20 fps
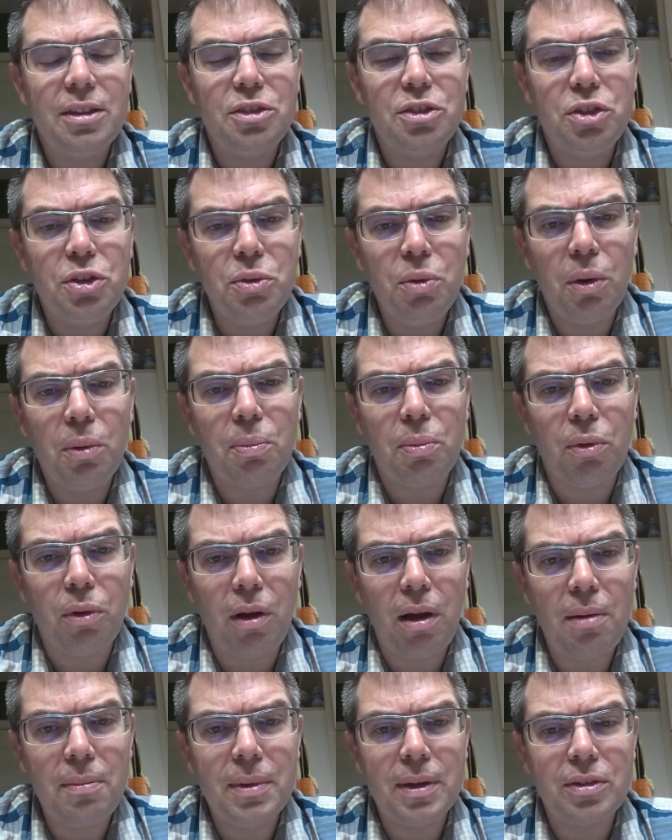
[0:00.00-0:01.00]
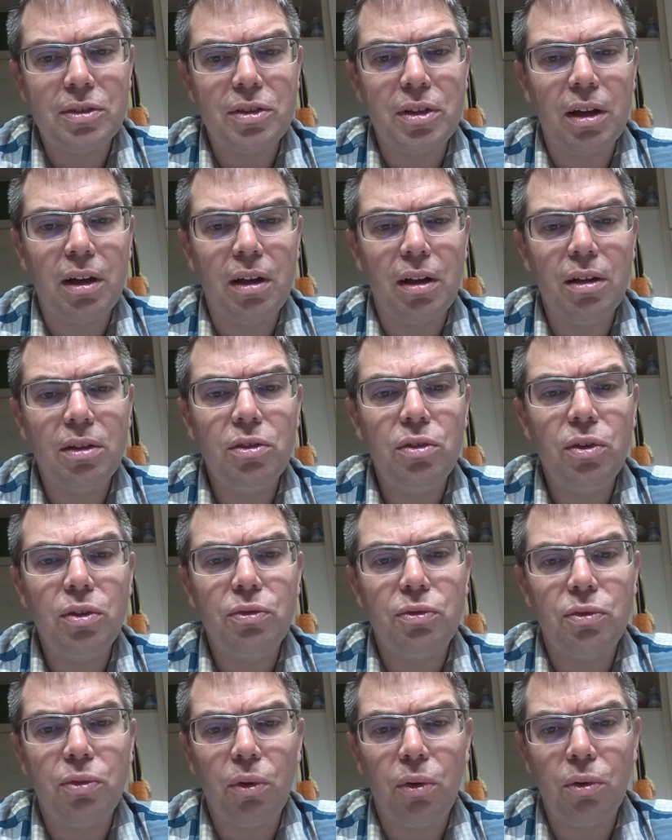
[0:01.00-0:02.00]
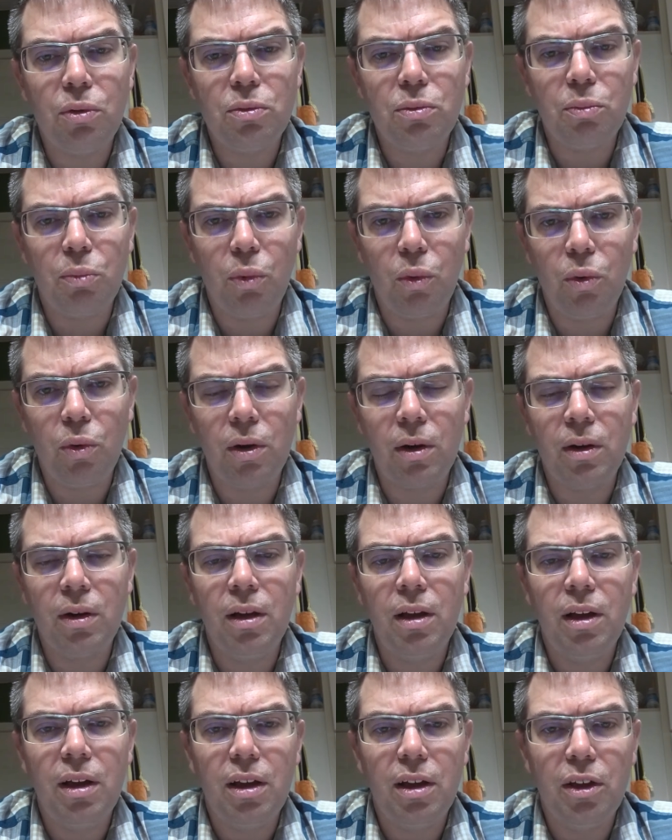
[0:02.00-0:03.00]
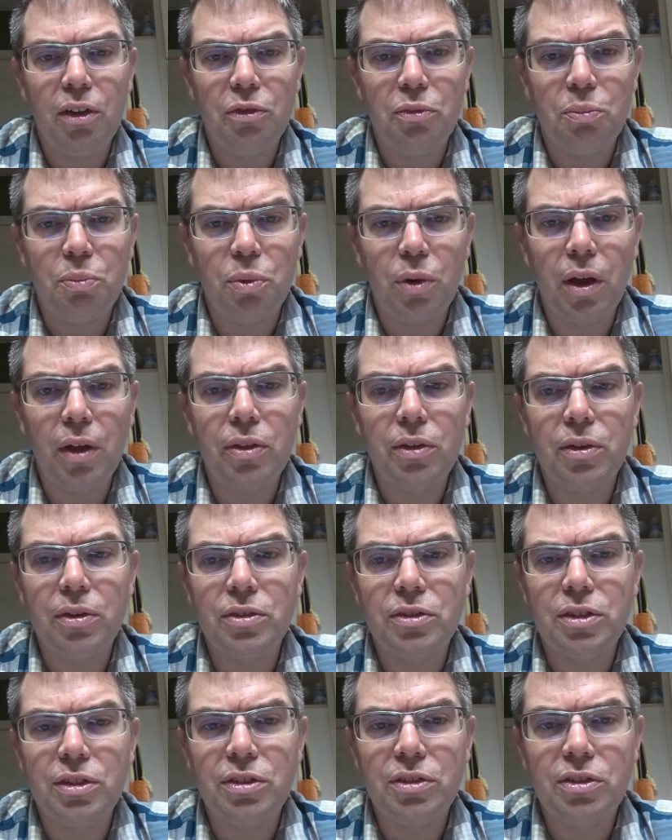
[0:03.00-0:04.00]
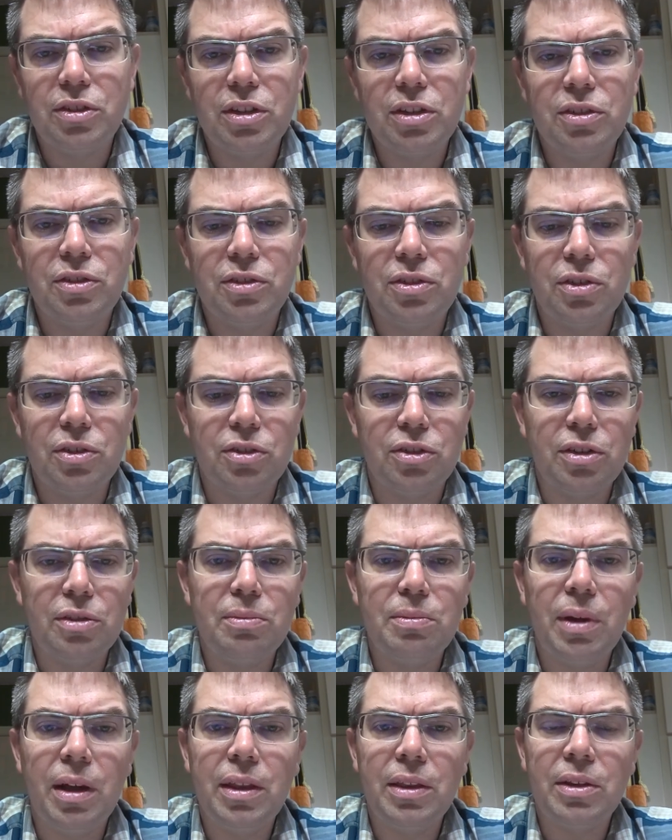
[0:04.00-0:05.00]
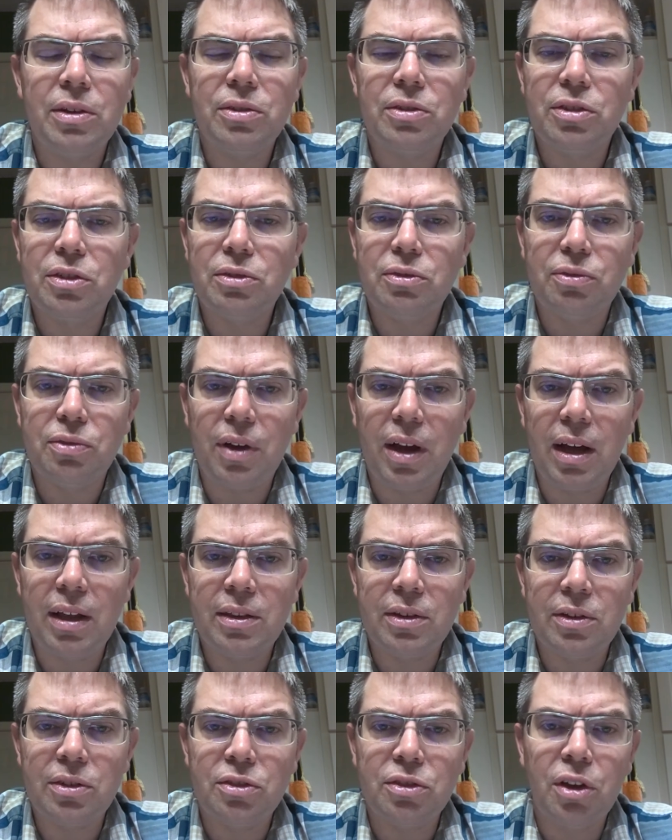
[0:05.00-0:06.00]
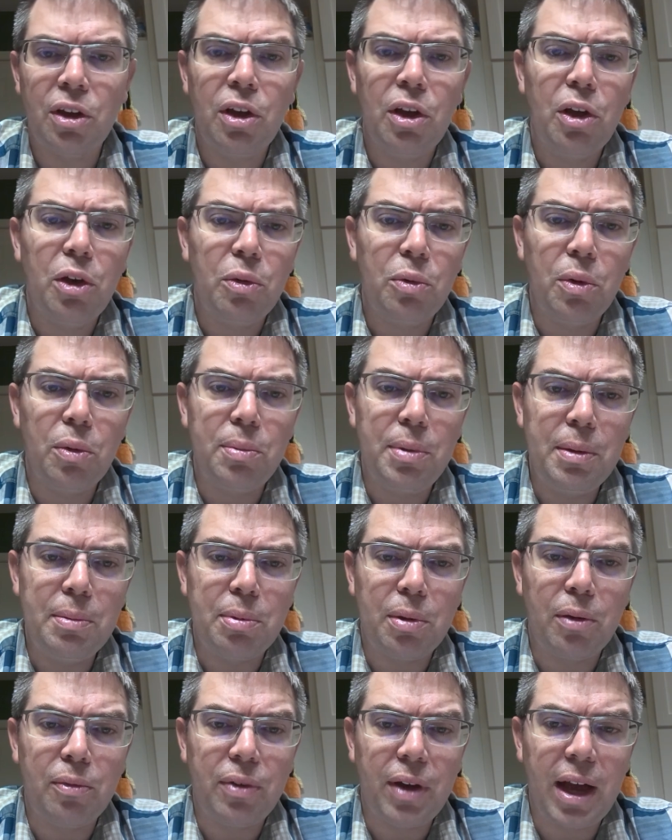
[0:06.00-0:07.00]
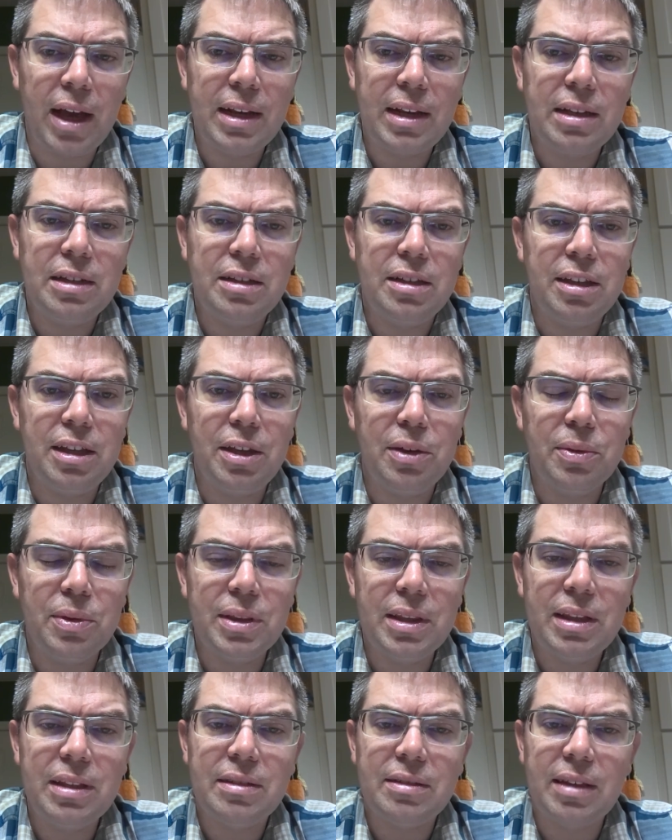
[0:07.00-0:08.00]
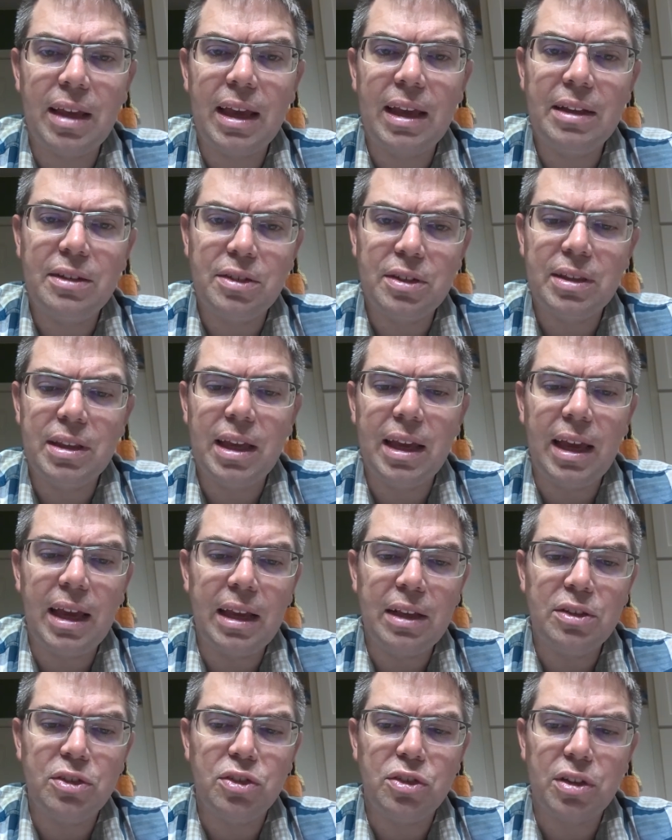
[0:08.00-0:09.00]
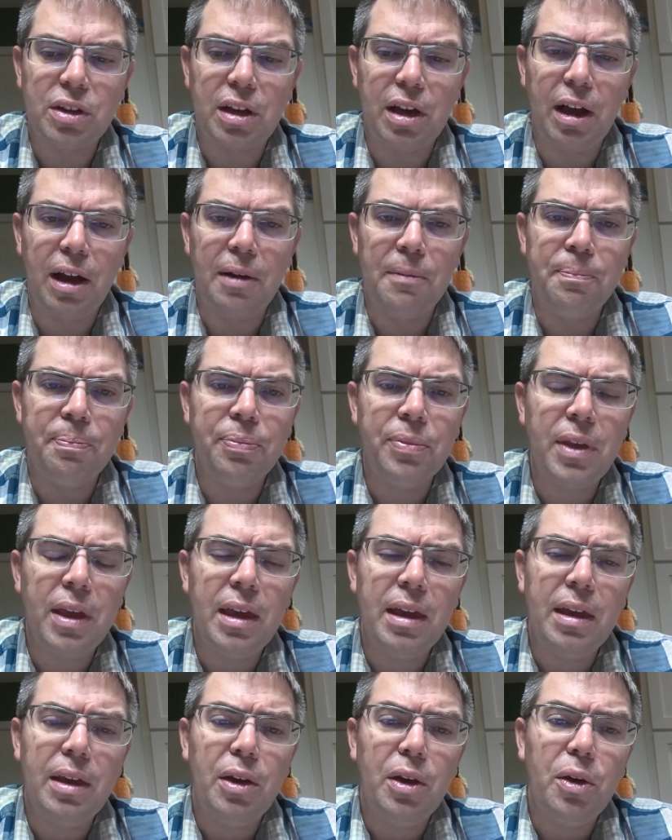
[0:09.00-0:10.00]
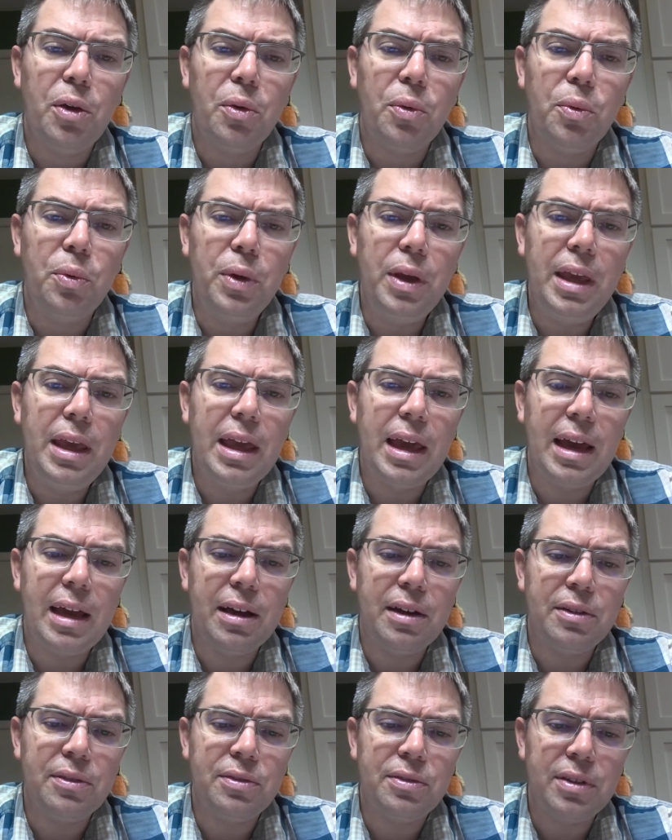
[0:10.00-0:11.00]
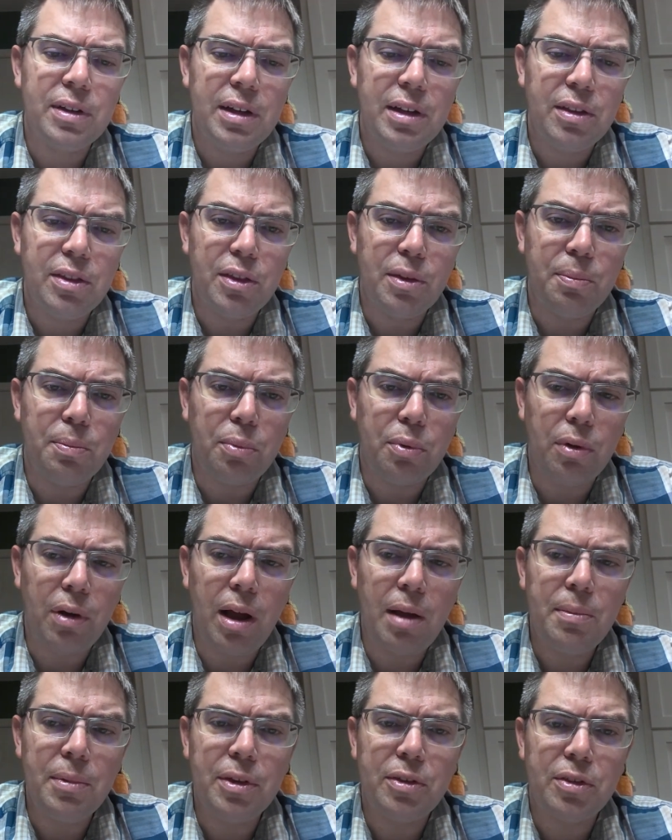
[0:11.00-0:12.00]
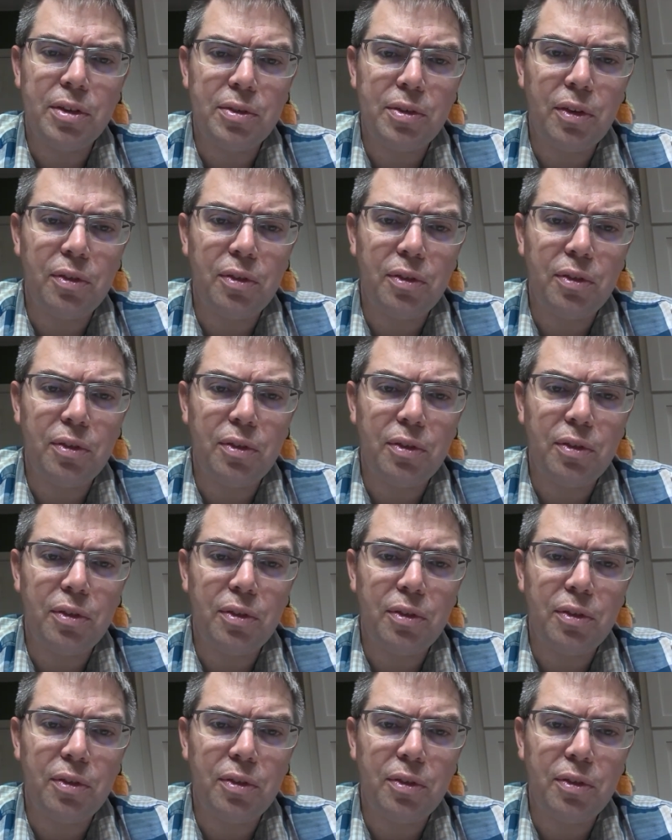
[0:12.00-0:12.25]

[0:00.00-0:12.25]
you are promised 100-fold more of brothers and sisters and mothers and fathers will be provided to you in this age and the age to come. We have the promise of a